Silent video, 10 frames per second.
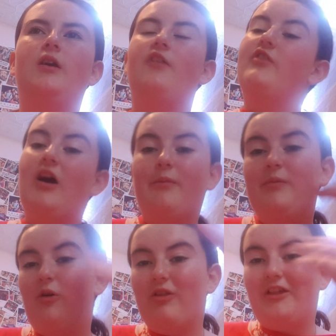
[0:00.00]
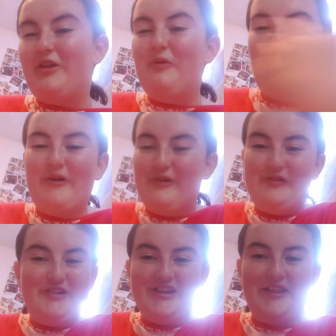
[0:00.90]
if you can't be bothered to walk over
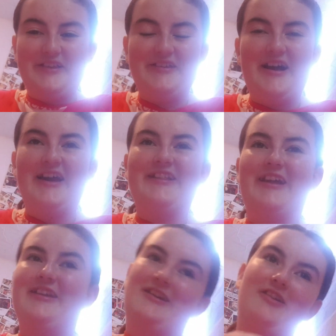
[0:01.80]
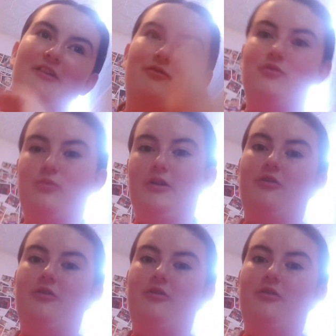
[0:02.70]
to the other side, then you can have the one